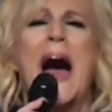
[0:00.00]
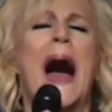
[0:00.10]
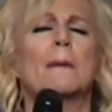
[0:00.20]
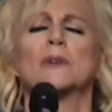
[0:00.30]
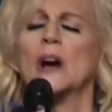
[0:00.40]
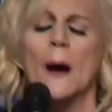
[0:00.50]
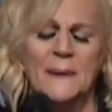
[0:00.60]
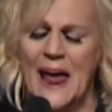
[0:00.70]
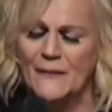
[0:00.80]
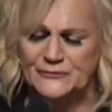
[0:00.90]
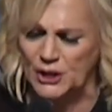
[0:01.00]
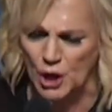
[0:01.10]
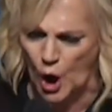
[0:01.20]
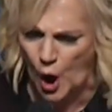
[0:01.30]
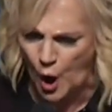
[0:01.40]
I'm coming after
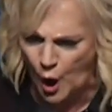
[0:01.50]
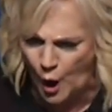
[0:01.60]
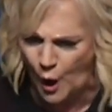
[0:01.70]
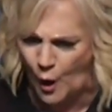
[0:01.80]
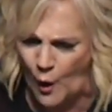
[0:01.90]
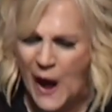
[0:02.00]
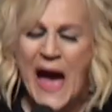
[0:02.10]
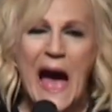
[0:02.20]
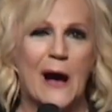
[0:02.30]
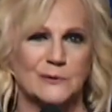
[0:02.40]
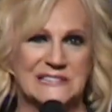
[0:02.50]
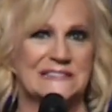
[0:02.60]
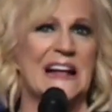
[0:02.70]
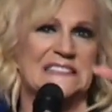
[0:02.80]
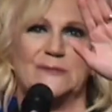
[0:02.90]
your whole house.
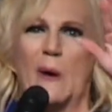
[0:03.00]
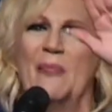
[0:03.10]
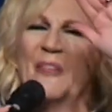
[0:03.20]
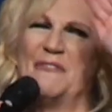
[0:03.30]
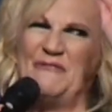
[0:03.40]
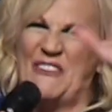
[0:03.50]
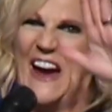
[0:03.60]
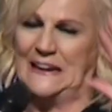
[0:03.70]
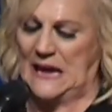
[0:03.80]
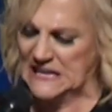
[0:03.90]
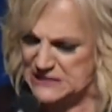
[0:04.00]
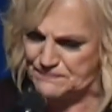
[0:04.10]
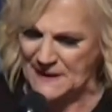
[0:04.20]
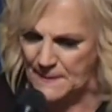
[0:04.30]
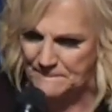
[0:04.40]
That's what the fight has
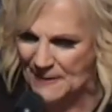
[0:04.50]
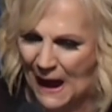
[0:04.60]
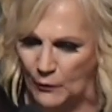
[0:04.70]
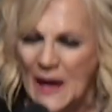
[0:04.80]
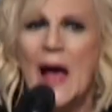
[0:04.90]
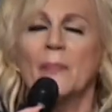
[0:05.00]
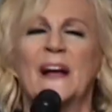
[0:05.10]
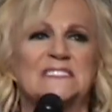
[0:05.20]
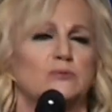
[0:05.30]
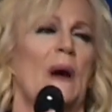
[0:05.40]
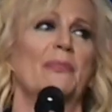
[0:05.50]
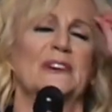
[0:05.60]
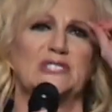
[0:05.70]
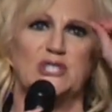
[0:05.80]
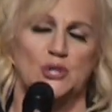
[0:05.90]
been about. That's what
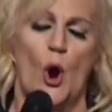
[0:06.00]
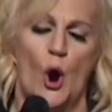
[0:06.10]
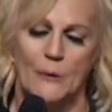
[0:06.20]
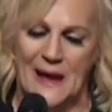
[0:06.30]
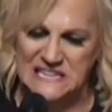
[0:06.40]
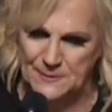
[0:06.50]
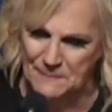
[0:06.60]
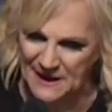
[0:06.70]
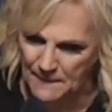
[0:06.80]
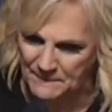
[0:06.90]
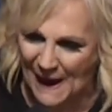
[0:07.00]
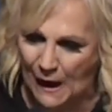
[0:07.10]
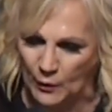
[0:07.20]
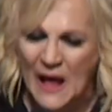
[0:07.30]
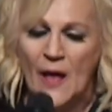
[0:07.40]
the storm has been
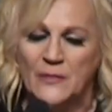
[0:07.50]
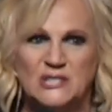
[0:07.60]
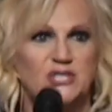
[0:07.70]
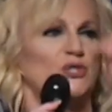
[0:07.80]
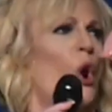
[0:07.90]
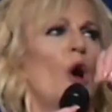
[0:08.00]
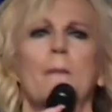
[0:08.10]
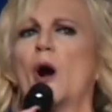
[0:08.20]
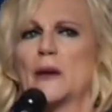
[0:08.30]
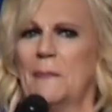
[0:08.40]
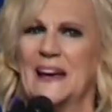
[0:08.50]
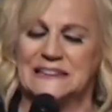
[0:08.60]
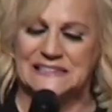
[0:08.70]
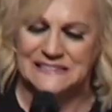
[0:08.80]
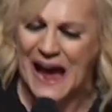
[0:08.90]
about. The storm ought to be a
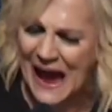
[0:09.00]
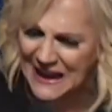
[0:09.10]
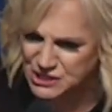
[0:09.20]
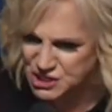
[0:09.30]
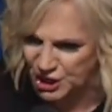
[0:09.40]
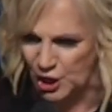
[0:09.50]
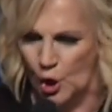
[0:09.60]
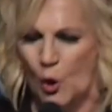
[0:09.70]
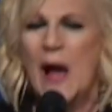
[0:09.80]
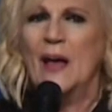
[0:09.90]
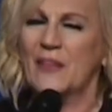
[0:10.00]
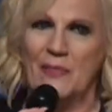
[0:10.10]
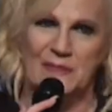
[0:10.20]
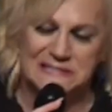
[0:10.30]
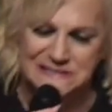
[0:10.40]
sign to you
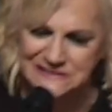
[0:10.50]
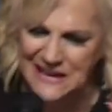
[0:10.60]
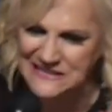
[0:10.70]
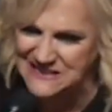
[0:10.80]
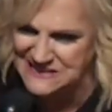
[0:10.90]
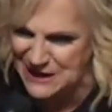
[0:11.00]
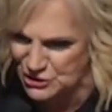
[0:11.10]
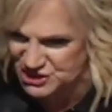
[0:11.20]
that the seasons are